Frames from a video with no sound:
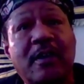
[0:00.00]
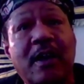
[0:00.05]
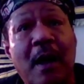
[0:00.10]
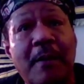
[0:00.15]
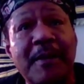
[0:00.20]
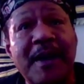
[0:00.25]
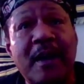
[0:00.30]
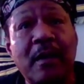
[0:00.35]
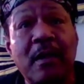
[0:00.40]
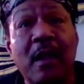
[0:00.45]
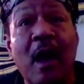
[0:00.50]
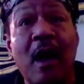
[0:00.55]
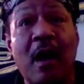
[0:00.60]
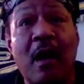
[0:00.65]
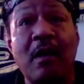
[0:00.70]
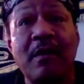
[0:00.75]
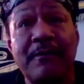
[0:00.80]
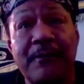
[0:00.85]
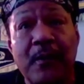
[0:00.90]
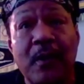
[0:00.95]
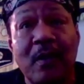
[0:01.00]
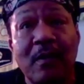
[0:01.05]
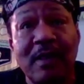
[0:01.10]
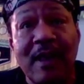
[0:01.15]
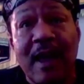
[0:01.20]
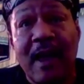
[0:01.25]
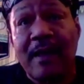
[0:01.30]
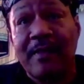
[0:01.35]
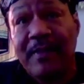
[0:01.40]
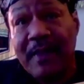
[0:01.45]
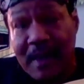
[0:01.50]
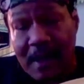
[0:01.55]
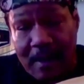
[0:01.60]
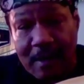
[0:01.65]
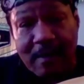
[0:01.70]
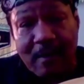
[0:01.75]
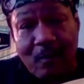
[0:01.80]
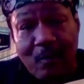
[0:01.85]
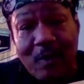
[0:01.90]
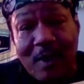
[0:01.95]
coming along for a land
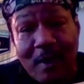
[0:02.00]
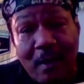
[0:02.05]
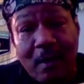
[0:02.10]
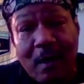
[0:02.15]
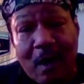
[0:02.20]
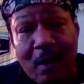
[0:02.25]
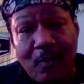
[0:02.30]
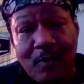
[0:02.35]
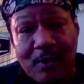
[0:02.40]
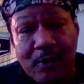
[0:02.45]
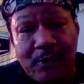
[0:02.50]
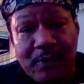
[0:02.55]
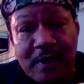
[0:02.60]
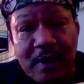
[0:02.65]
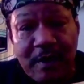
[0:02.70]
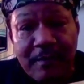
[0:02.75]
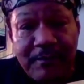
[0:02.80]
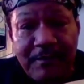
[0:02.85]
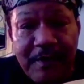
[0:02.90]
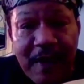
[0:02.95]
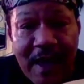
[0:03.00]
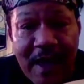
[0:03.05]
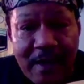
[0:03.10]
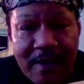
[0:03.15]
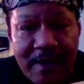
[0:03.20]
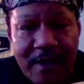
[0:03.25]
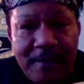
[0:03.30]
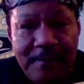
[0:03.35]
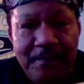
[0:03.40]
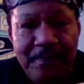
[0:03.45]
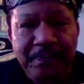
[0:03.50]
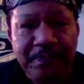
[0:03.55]
that will always defend.